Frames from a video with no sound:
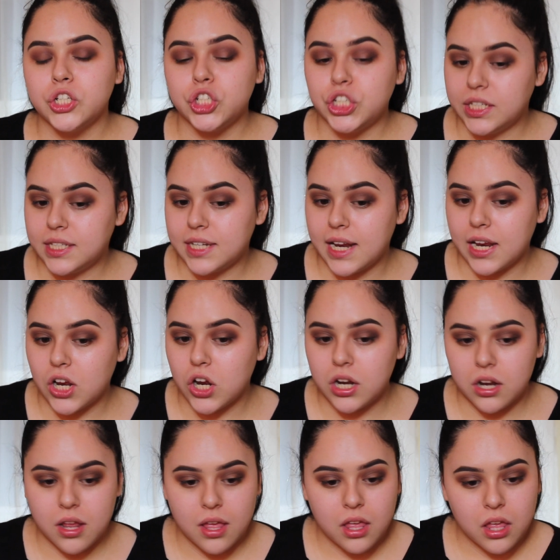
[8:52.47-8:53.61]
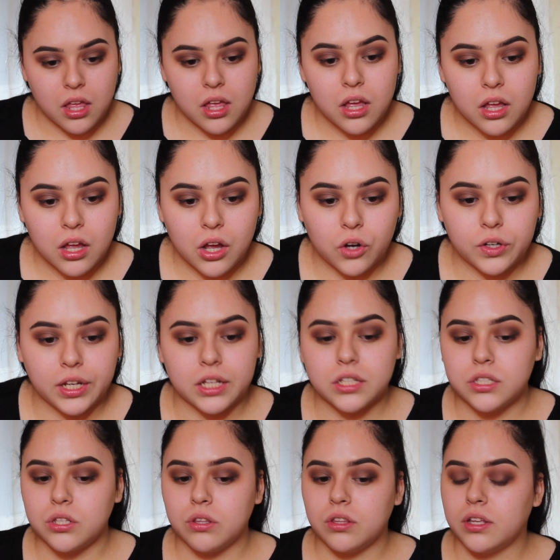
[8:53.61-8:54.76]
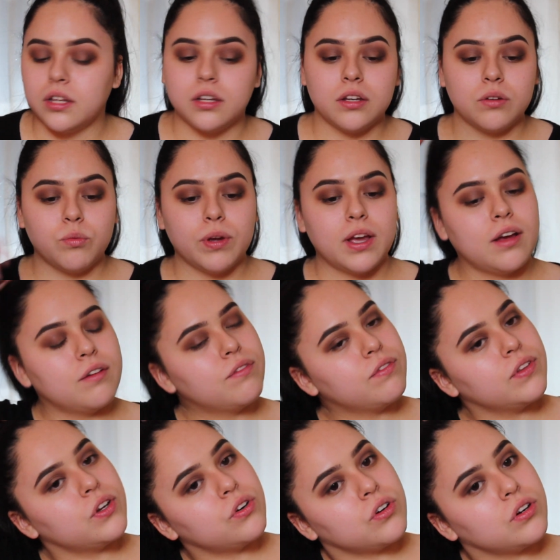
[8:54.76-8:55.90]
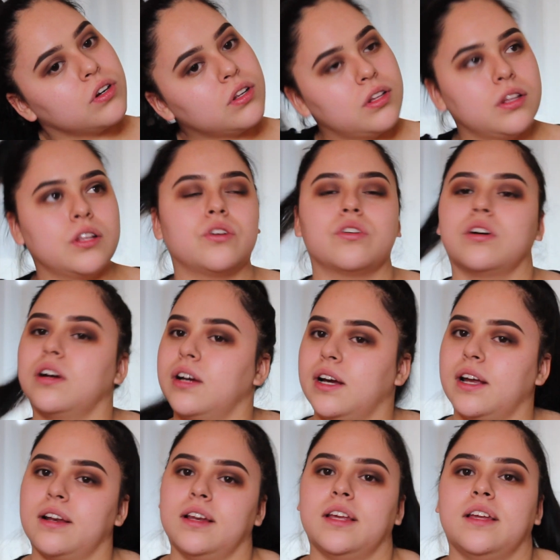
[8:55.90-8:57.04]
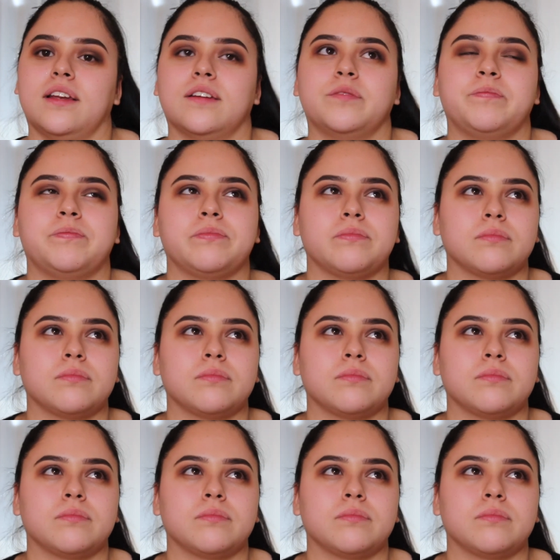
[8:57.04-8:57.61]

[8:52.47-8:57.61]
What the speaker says: She's an icon. Okay, so then we have little Carlin.